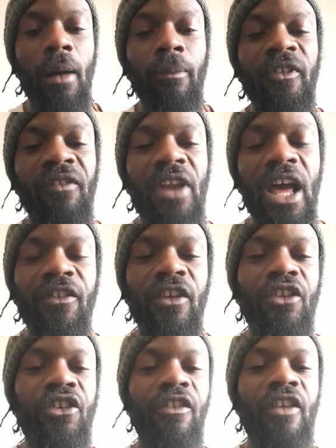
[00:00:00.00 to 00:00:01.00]

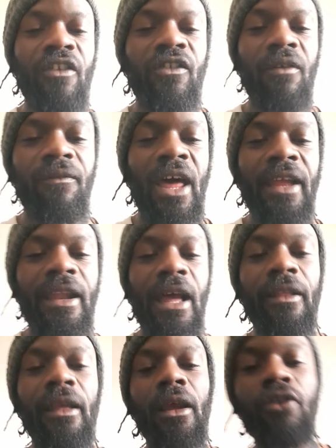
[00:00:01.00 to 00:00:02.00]
civilizations and stuff like
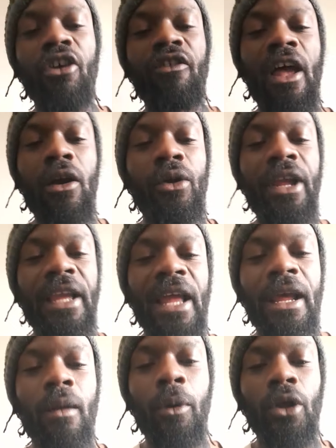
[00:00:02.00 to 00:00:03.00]
that. Just like how they can
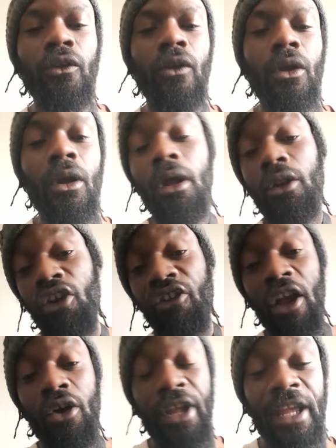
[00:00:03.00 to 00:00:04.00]
help us. Just
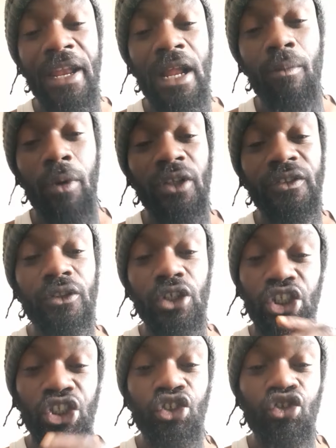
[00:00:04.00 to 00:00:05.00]
like how they can help us to
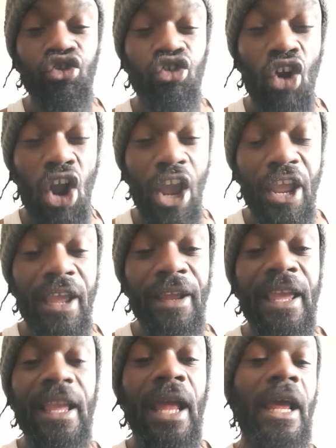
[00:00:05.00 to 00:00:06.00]
destroy.
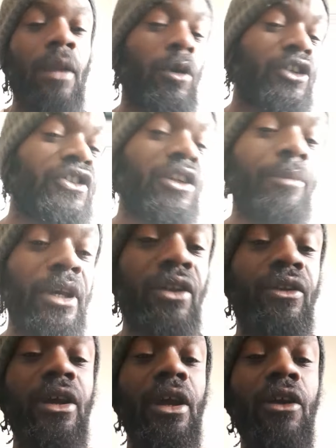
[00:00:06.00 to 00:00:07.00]
They can help us to
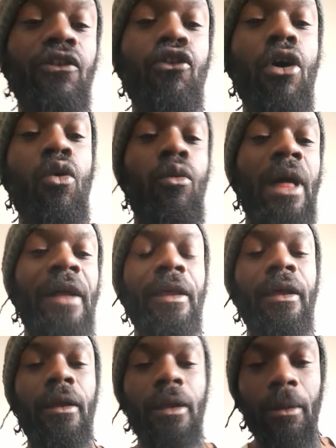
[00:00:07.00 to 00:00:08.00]
build. So I hope that
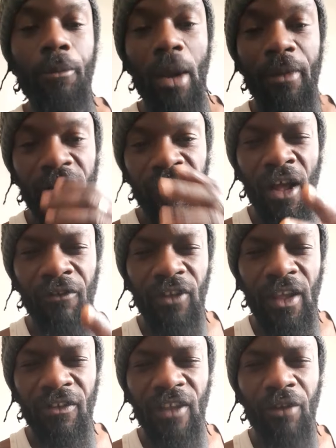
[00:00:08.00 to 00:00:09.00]
the Prime Minister of
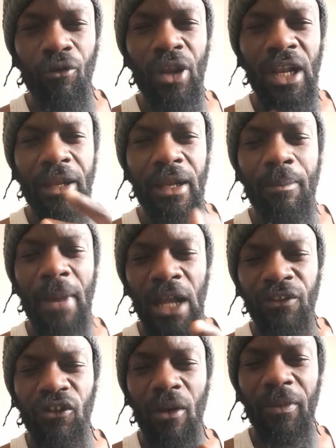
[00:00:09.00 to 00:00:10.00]
sense and really
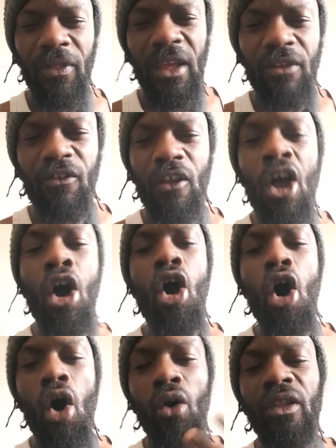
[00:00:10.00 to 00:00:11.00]
demand some things
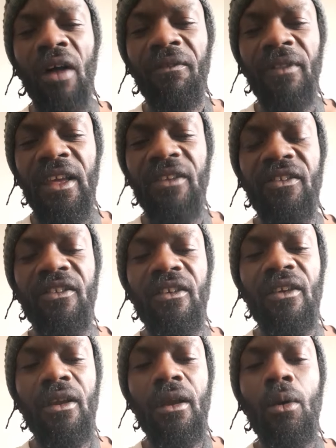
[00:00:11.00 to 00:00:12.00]
out of this.
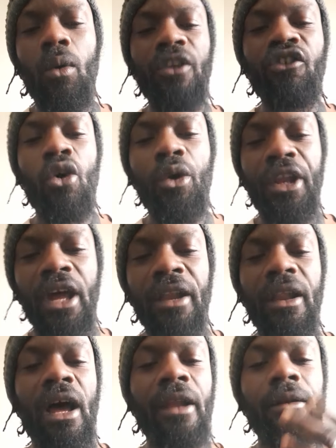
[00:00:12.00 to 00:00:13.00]
What's going
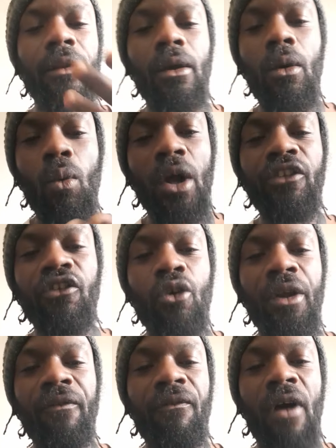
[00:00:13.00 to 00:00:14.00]
on and what's
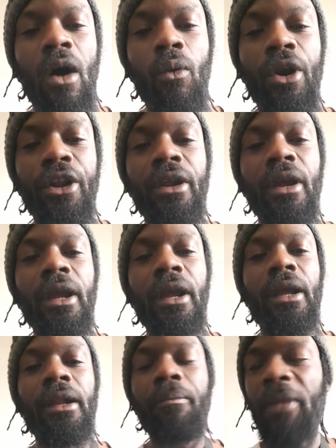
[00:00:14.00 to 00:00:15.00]
going forward.
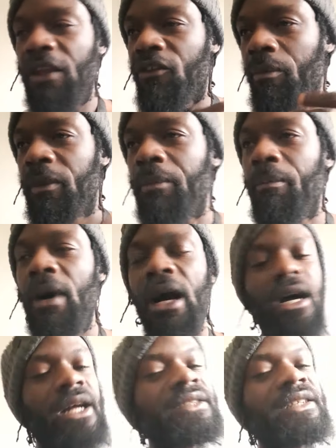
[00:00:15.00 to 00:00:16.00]
Make some
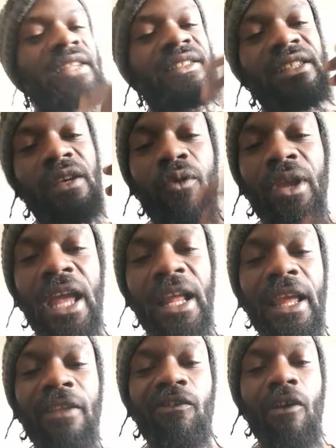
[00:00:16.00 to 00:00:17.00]
demands and see if we can
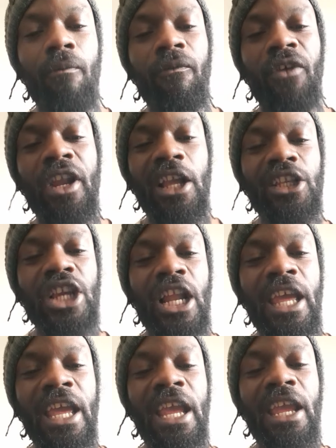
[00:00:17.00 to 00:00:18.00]
get some financial
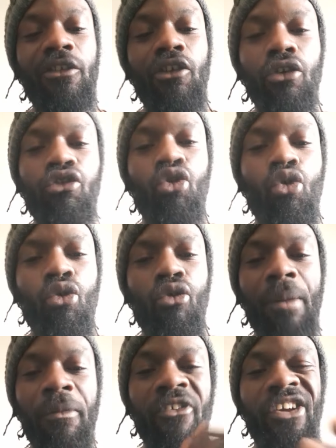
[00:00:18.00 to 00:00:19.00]
aid through
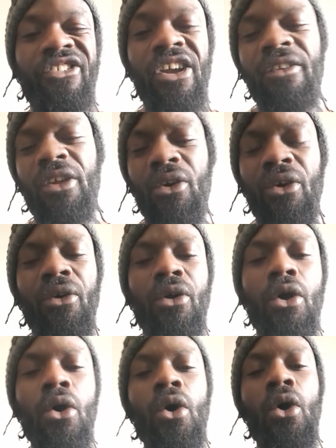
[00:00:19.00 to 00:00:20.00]
reparation, you know.
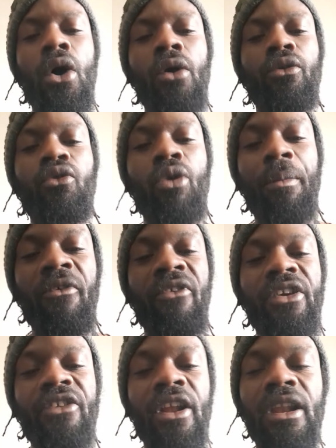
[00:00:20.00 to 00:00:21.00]
Through
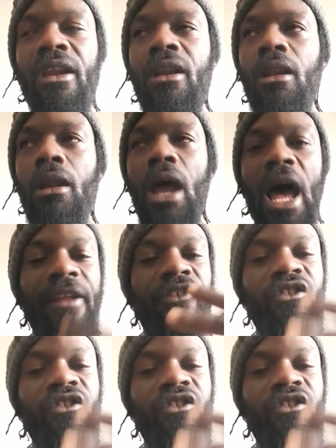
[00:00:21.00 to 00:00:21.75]
reparation and